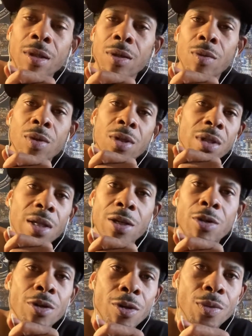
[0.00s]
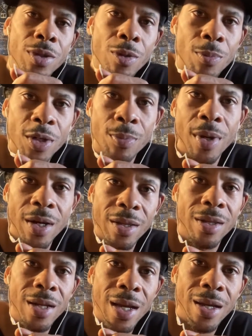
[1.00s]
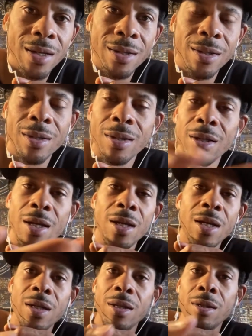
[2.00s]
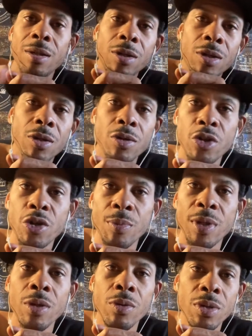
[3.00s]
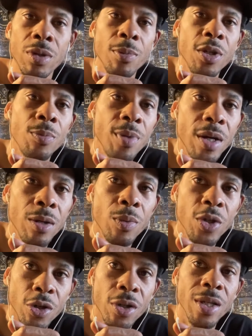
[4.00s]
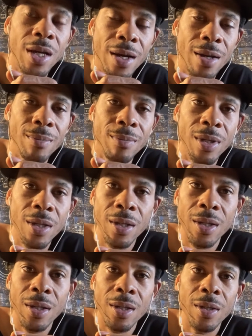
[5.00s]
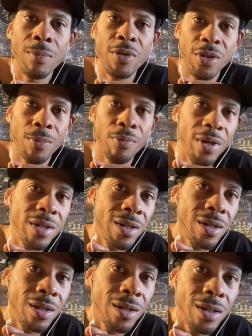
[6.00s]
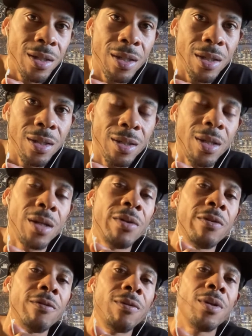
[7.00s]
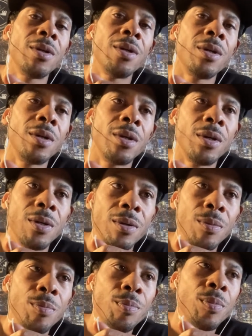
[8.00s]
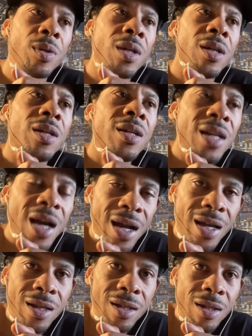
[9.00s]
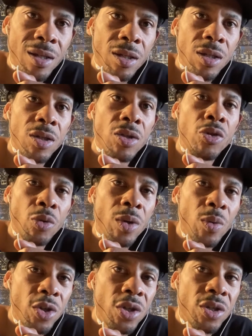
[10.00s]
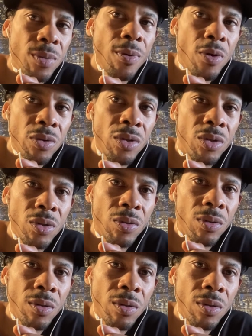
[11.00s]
we're just letting you know we're so much better than that. And, you should be doing so much better with your time, Mr. President, instead of not doing what you're supposed to do.